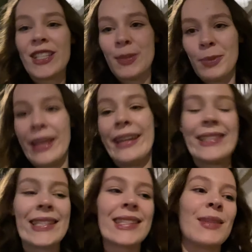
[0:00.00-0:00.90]
place,
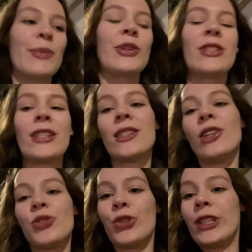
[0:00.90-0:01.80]
because it's
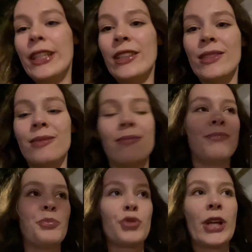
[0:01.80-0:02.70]
not really
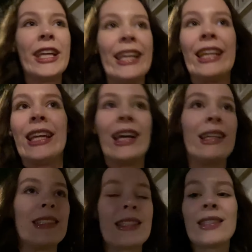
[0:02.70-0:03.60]
pretty
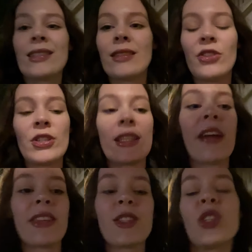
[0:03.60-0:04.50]
and there's
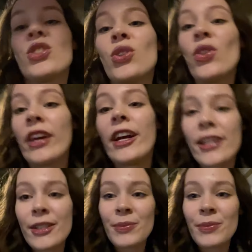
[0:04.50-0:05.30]
nothing to do there.